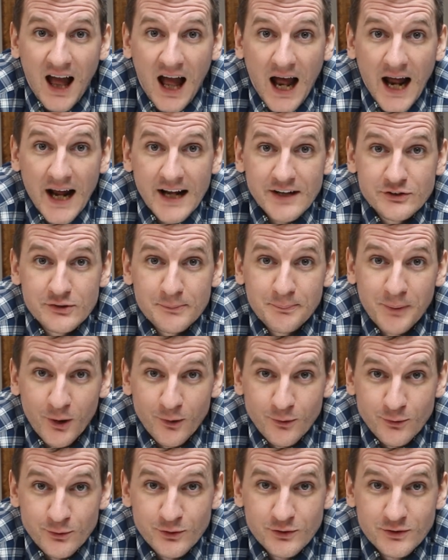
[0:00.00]
I
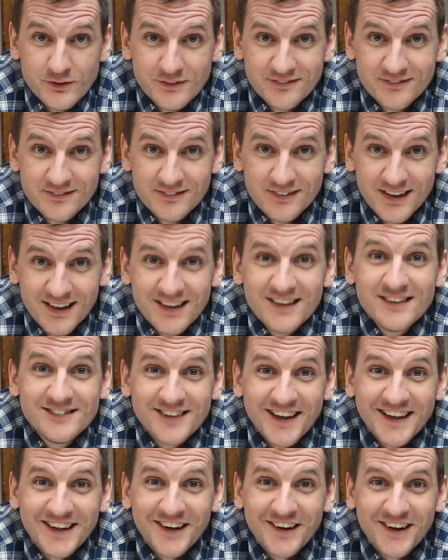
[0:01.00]
suppose.
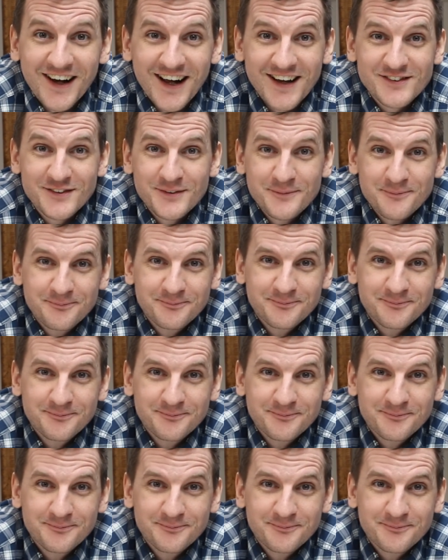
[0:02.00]
Take care, guys.